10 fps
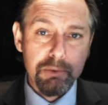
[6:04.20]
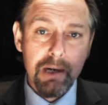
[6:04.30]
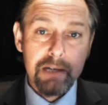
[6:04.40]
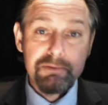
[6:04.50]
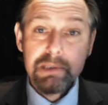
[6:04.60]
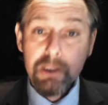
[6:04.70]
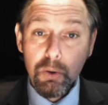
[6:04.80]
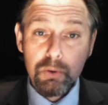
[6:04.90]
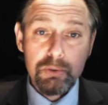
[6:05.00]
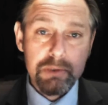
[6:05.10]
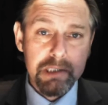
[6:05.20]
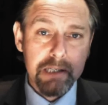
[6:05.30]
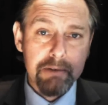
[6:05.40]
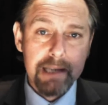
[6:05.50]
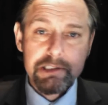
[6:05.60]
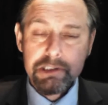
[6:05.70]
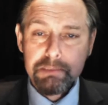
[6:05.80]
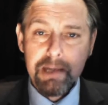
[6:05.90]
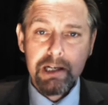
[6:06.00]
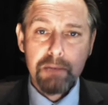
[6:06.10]
twelve, with all cigarettes and
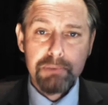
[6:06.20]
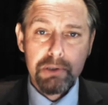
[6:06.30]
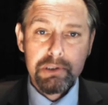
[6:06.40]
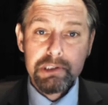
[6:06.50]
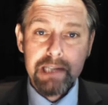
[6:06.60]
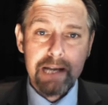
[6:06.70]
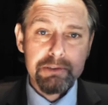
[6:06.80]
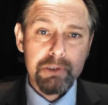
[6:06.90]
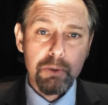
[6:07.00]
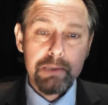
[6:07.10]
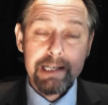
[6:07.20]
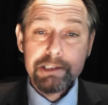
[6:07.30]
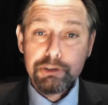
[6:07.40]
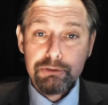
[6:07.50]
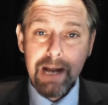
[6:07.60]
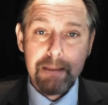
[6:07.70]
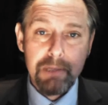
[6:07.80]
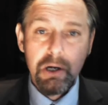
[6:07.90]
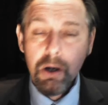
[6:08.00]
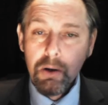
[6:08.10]
tobacco products now sold in
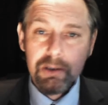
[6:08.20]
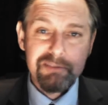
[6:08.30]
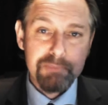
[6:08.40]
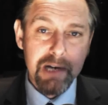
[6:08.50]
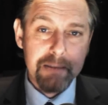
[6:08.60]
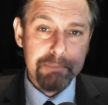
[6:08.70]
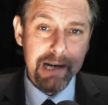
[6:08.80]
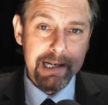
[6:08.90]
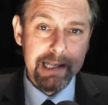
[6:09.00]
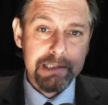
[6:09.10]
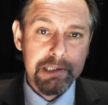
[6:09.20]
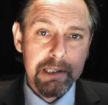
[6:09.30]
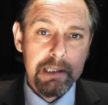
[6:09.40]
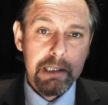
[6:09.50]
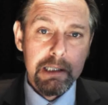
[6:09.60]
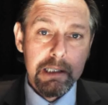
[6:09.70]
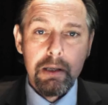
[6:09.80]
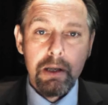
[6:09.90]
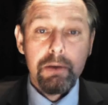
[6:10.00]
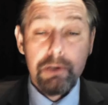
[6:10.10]
drab olive-brown packets.
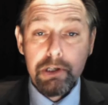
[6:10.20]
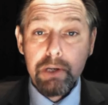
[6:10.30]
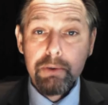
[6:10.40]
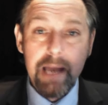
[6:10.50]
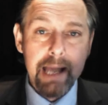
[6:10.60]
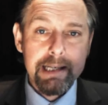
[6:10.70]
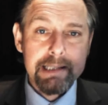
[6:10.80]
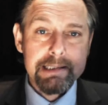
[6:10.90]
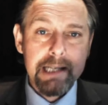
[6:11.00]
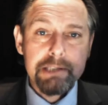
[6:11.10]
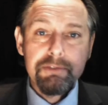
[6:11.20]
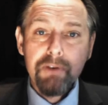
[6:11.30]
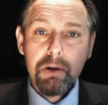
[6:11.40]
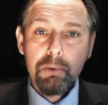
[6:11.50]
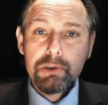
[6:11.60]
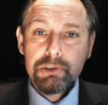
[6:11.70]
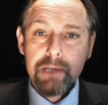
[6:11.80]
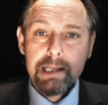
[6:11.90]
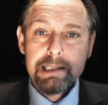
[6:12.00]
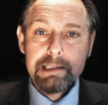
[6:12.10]
The U K is set to follow
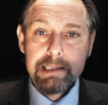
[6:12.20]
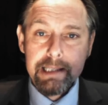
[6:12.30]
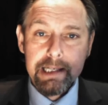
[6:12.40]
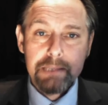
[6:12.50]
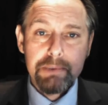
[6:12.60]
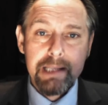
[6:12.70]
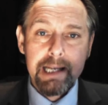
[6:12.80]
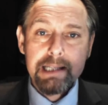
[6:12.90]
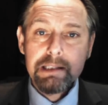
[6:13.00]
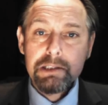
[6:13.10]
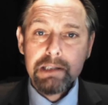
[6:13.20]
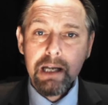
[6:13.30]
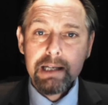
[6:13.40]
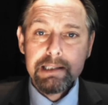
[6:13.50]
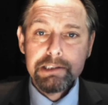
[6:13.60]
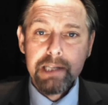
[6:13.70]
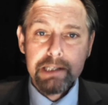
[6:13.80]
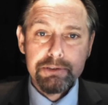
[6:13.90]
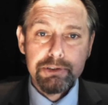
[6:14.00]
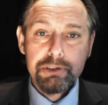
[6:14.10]
Australia's lead, with England likely to
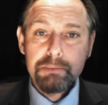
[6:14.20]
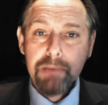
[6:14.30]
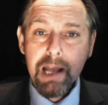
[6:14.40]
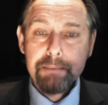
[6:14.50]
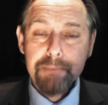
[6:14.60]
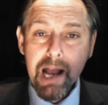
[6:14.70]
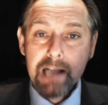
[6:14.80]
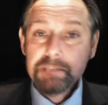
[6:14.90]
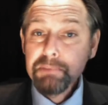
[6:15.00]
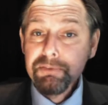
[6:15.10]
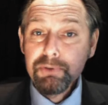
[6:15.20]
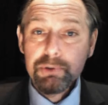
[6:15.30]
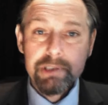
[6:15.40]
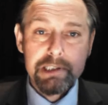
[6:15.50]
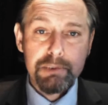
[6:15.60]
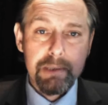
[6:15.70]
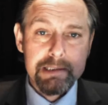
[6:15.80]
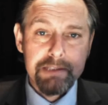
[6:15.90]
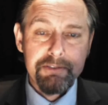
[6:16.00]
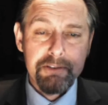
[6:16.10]
introduce plain packs before the
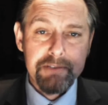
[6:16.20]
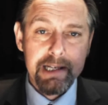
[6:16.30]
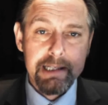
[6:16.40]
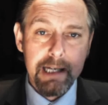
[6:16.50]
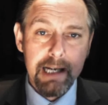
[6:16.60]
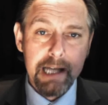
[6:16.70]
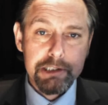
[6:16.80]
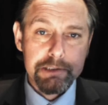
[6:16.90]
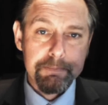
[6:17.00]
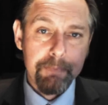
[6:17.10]
twenty fifteen election.